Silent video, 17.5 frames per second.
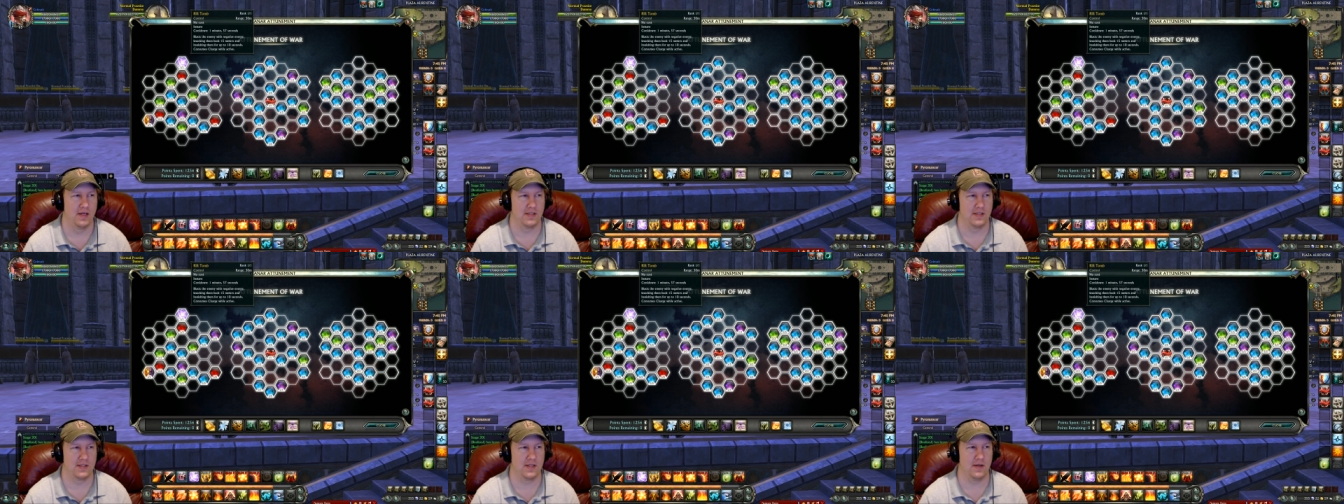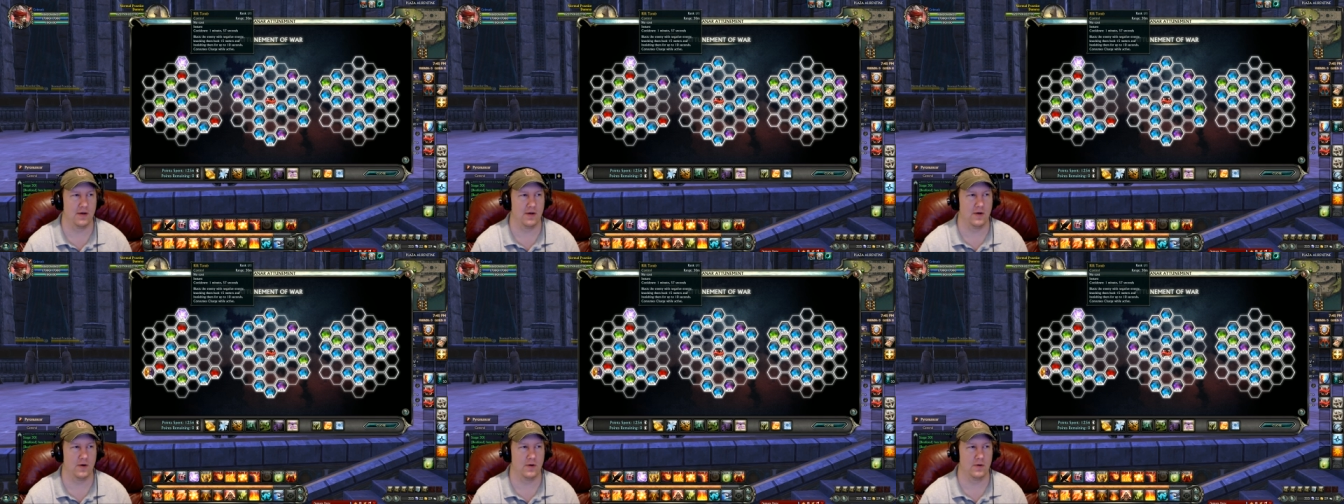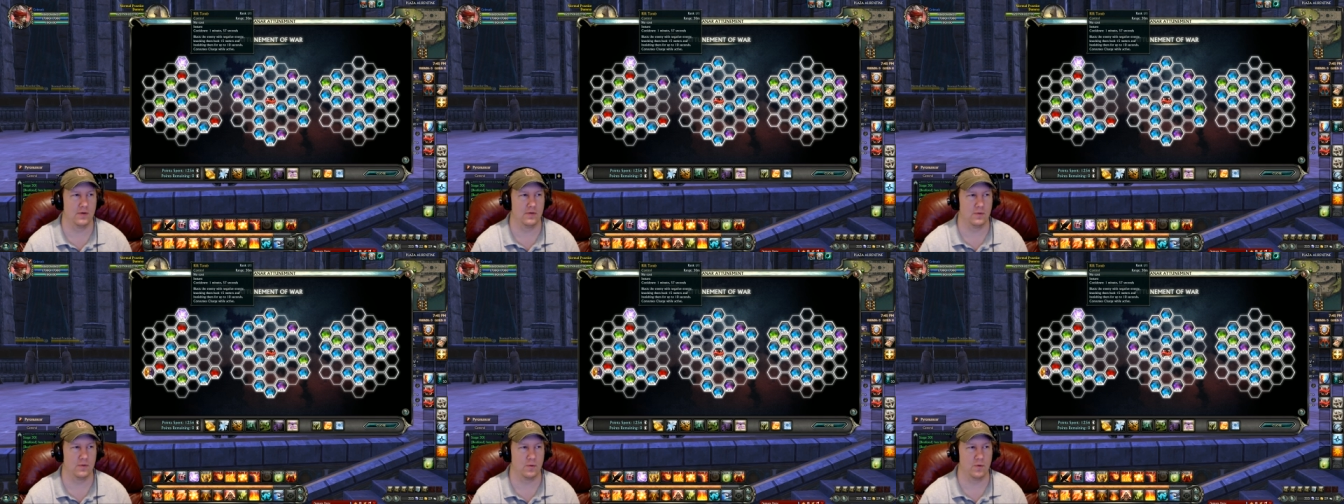
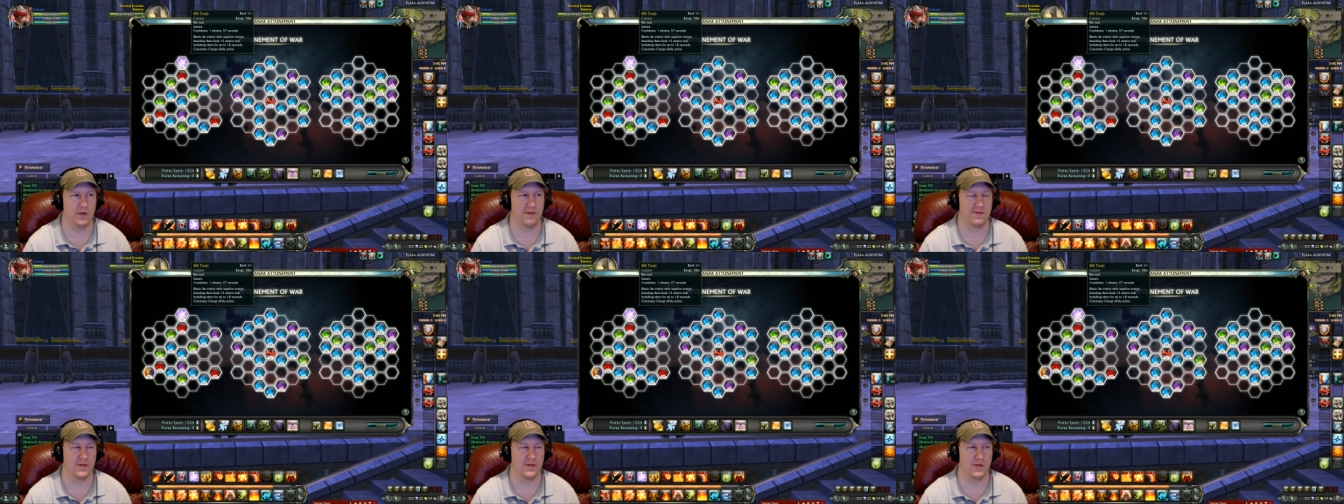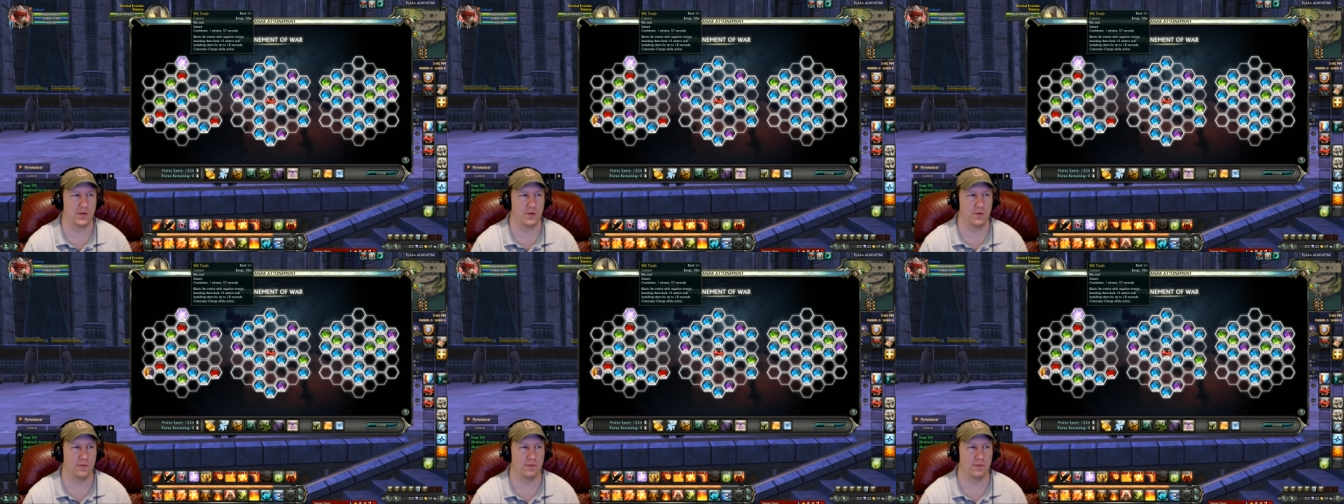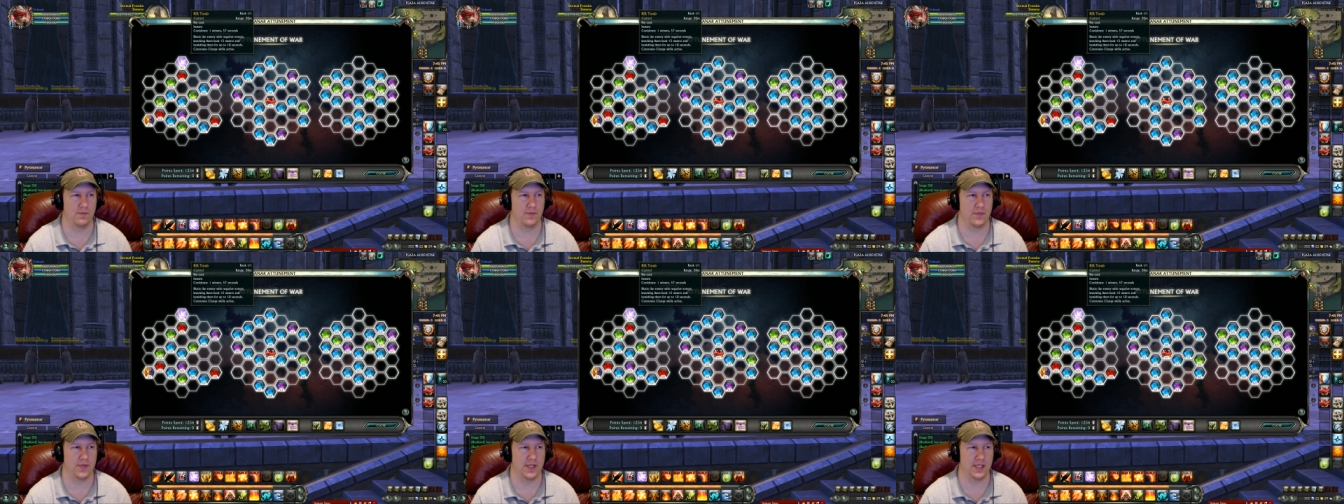So Rift Tomb,
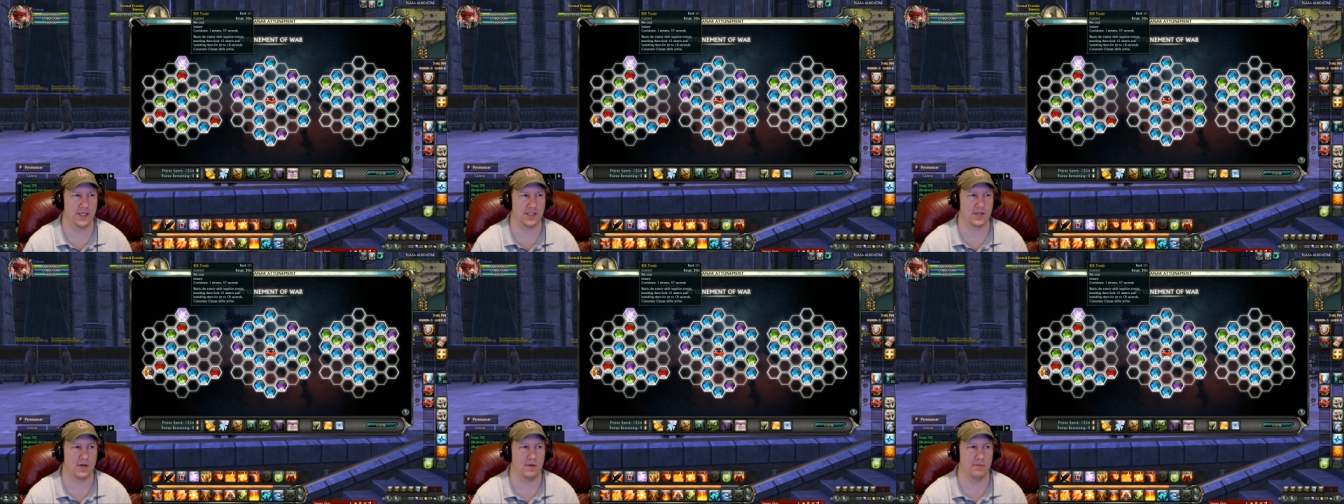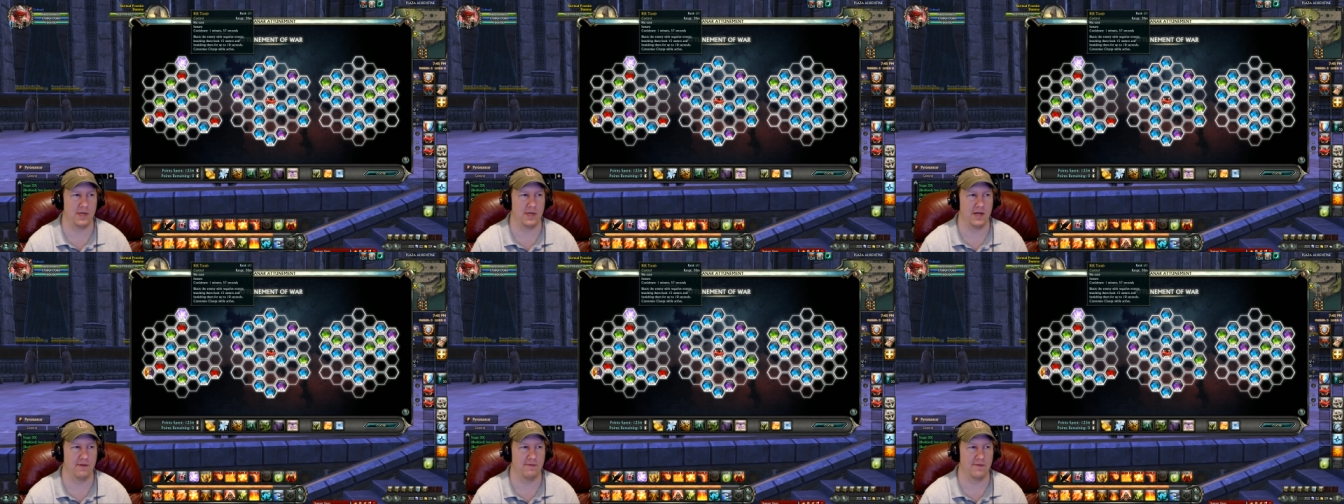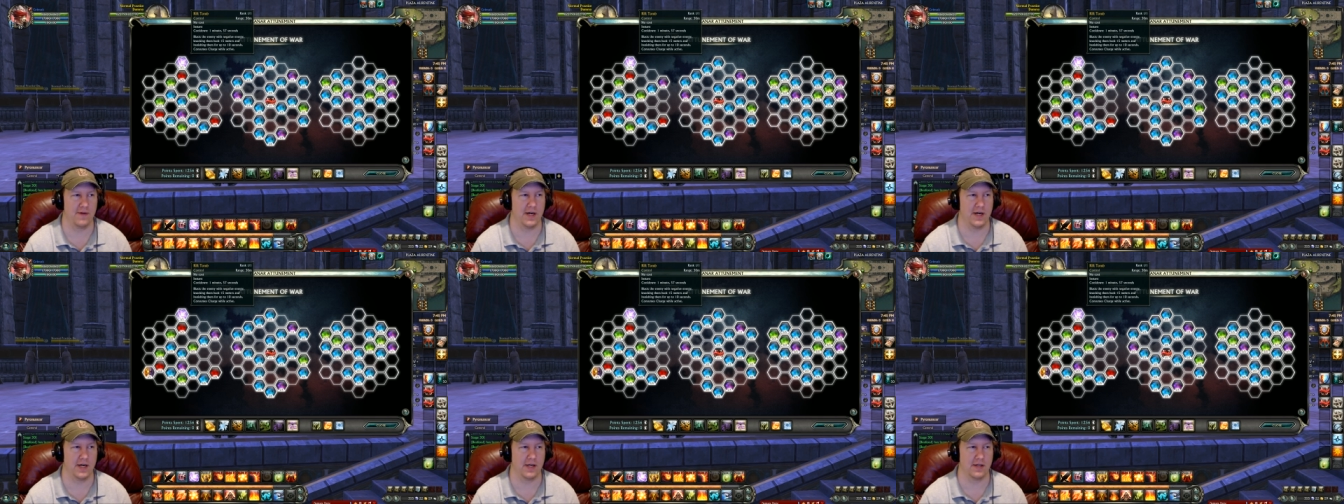that's going to be a
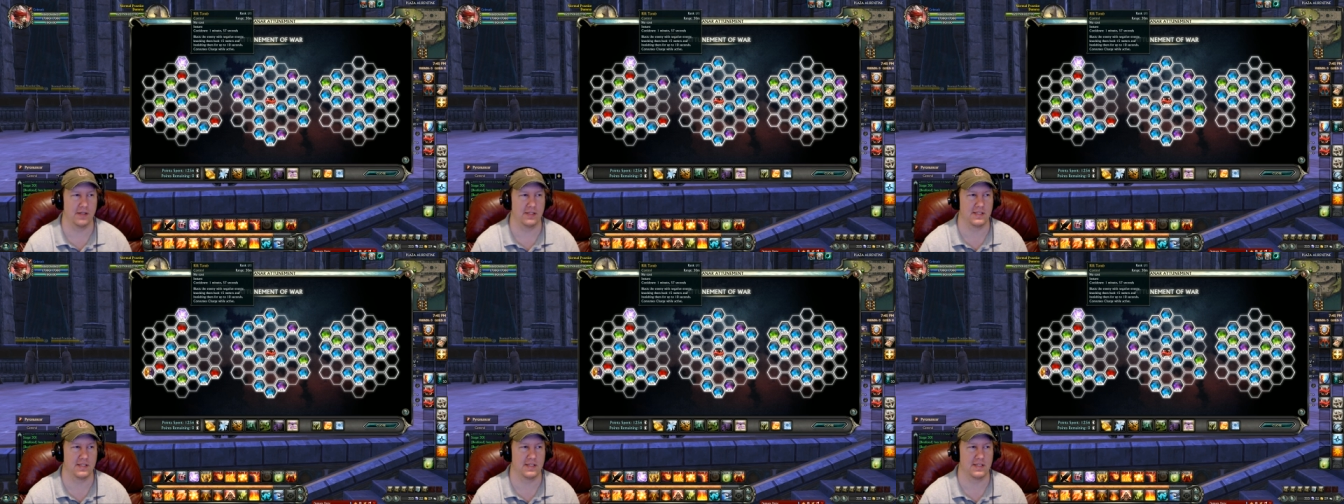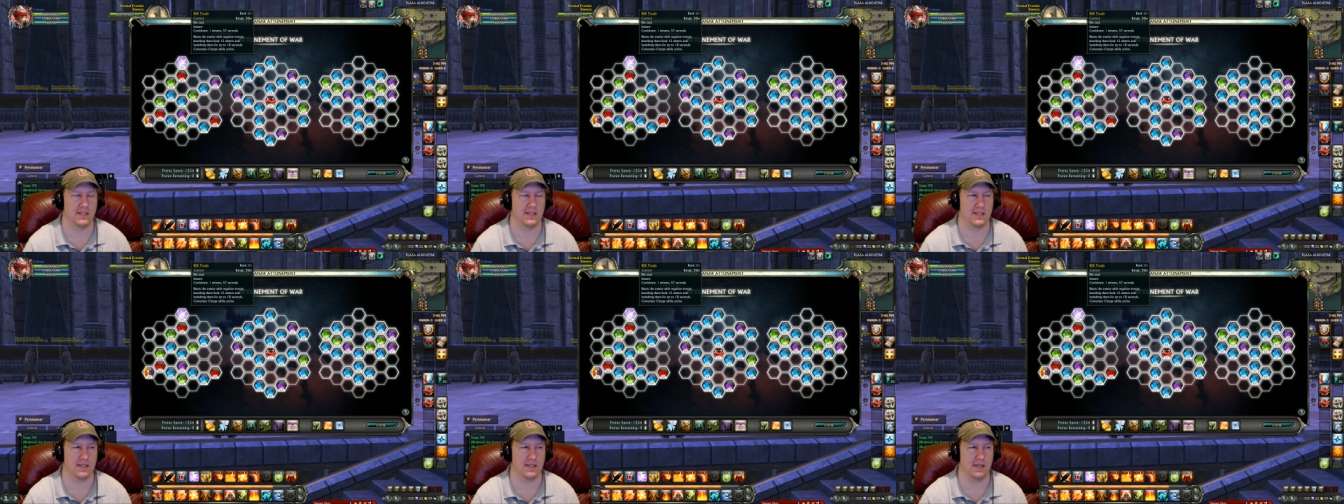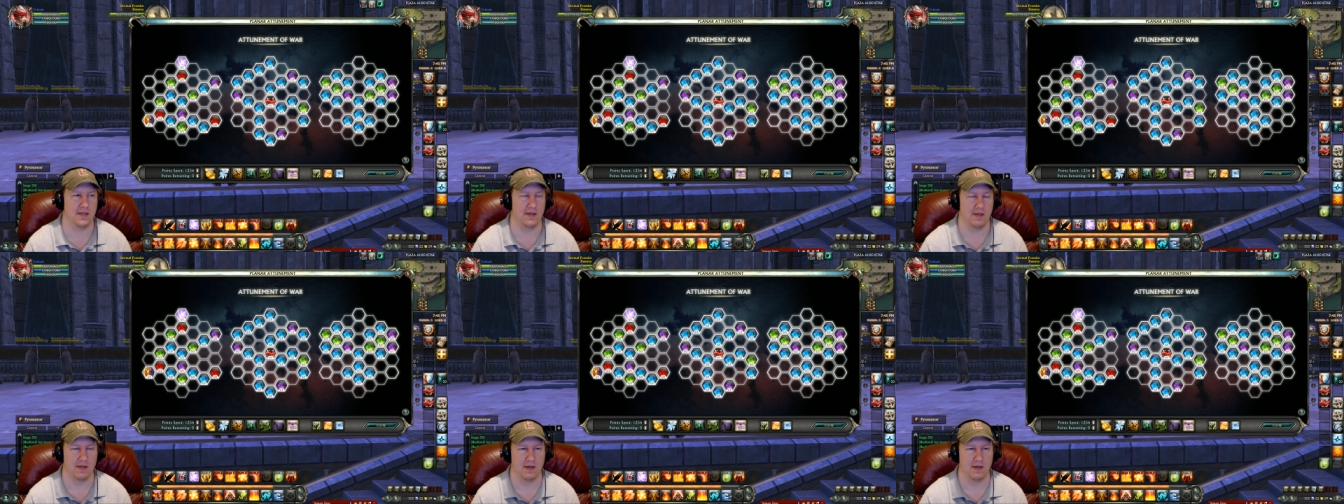very good CC